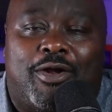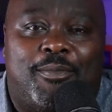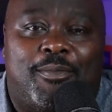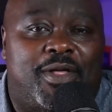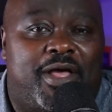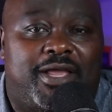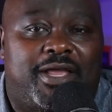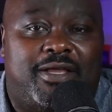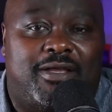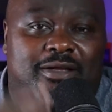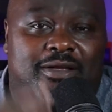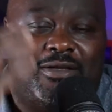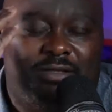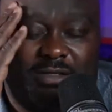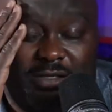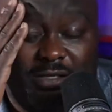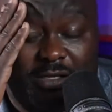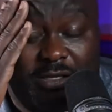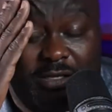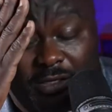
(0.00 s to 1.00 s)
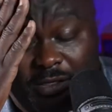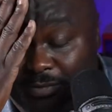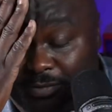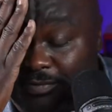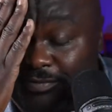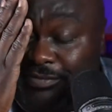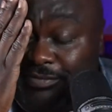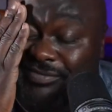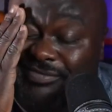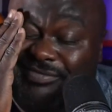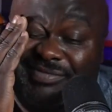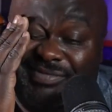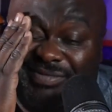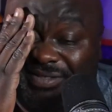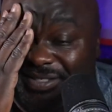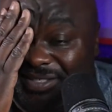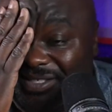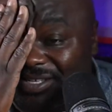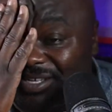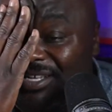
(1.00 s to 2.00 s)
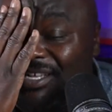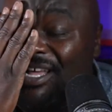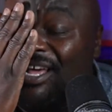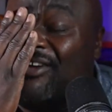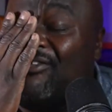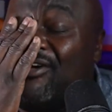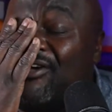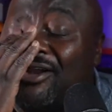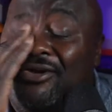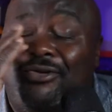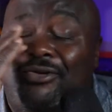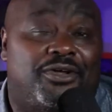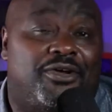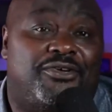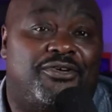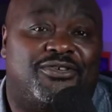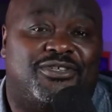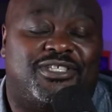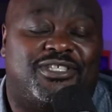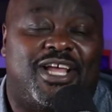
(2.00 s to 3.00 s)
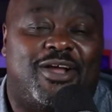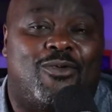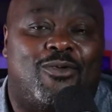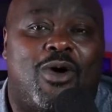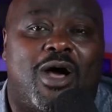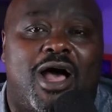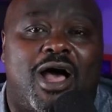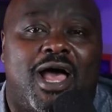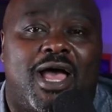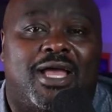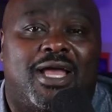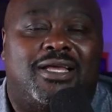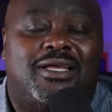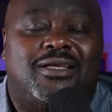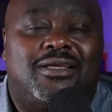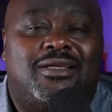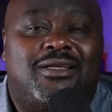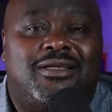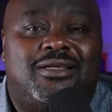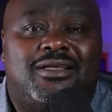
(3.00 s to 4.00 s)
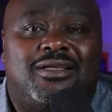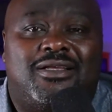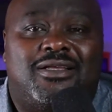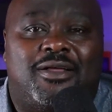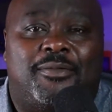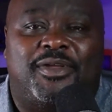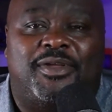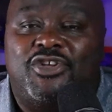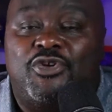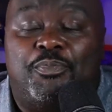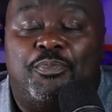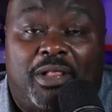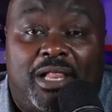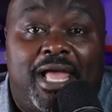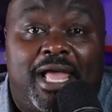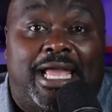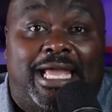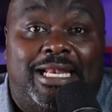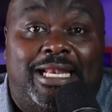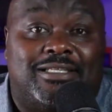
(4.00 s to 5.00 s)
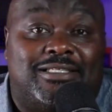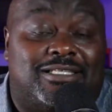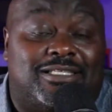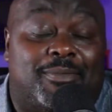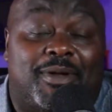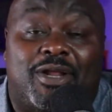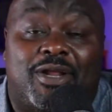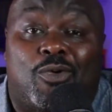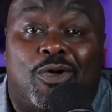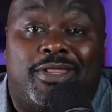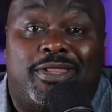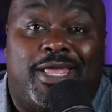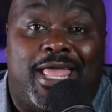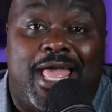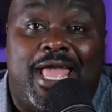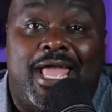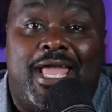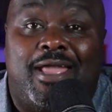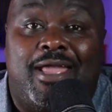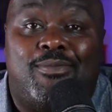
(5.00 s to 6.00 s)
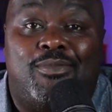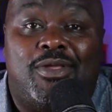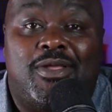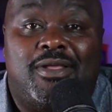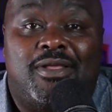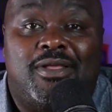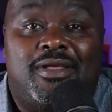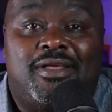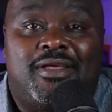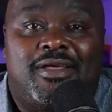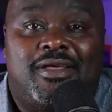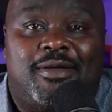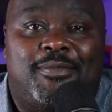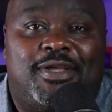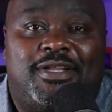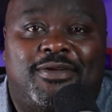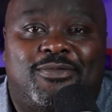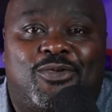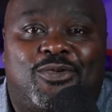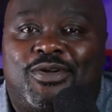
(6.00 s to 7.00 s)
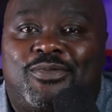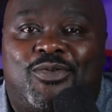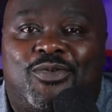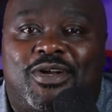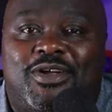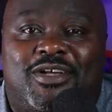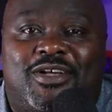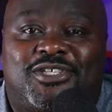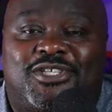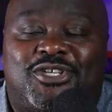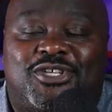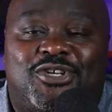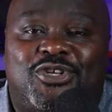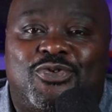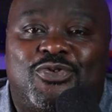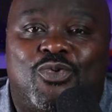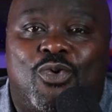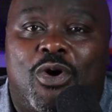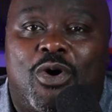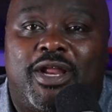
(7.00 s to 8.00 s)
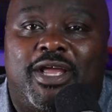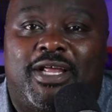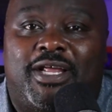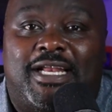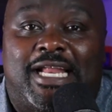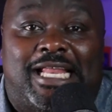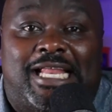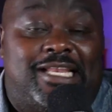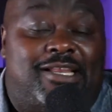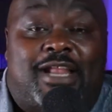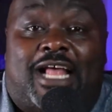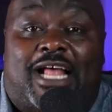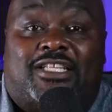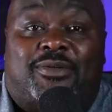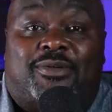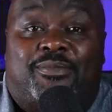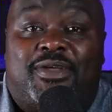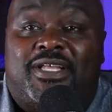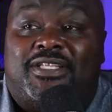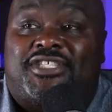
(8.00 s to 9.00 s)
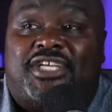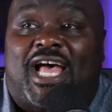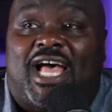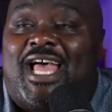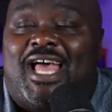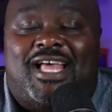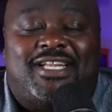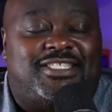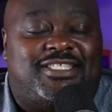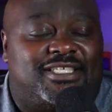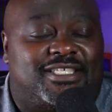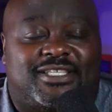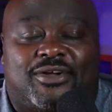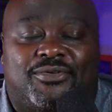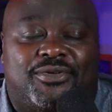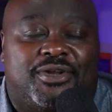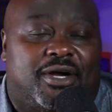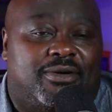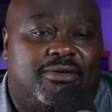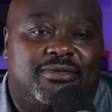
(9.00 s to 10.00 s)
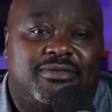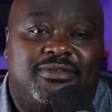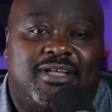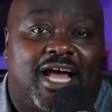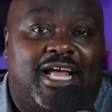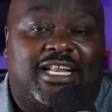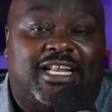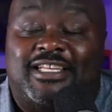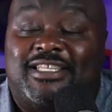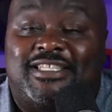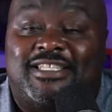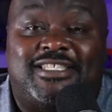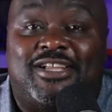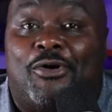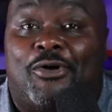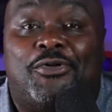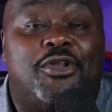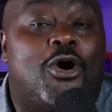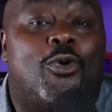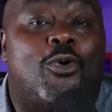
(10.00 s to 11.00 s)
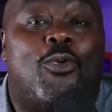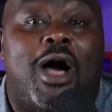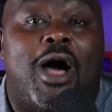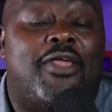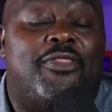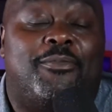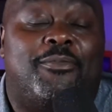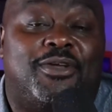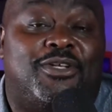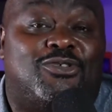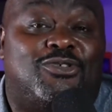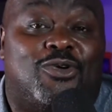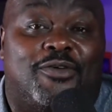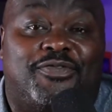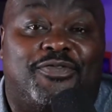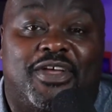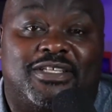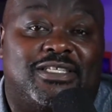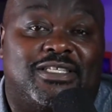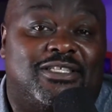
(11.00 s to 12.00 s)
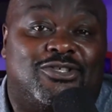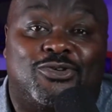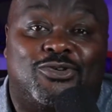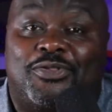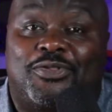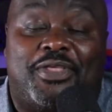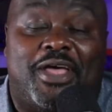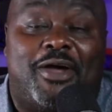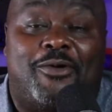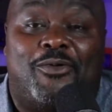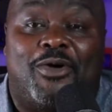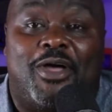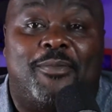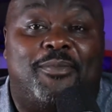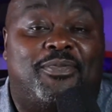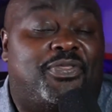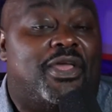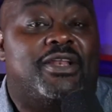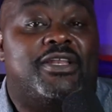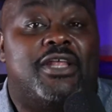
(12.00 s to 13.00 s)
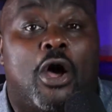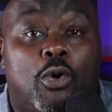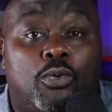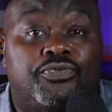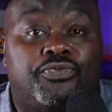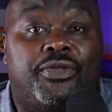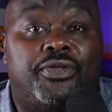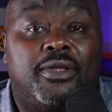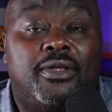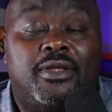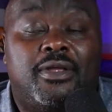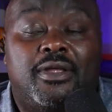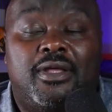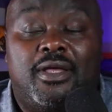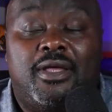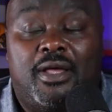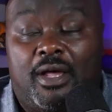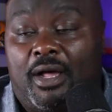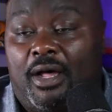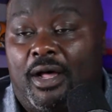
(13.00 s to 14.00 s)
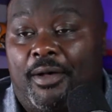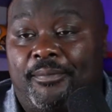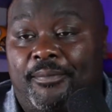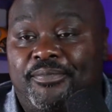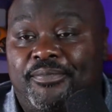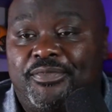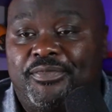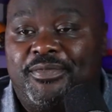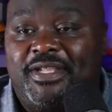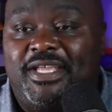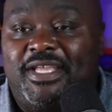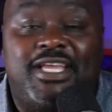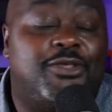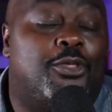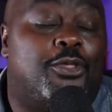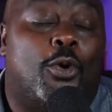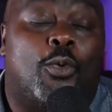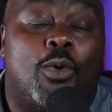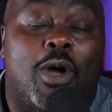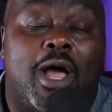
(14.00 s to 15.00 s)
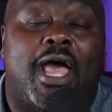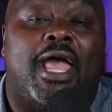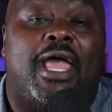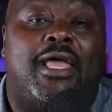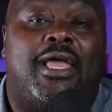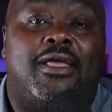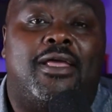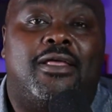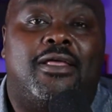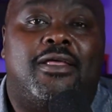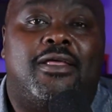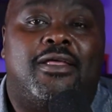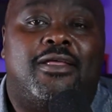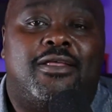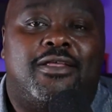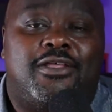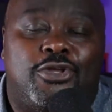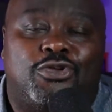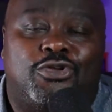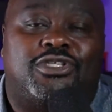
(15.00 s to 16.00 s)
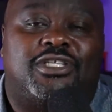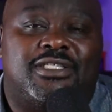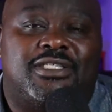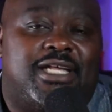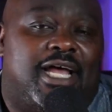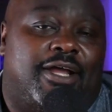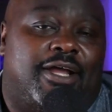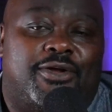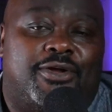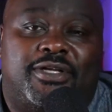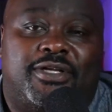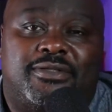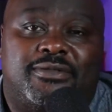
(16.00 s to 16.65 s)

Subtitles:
I'm like, I don't understand why. I mean, you played and somebody won the game. I mean, what else are you wanting? Not to mention, I just don't know. I just don't know why the Big 12 doesn't do it that way, but they don't. Either way, Houston's that good.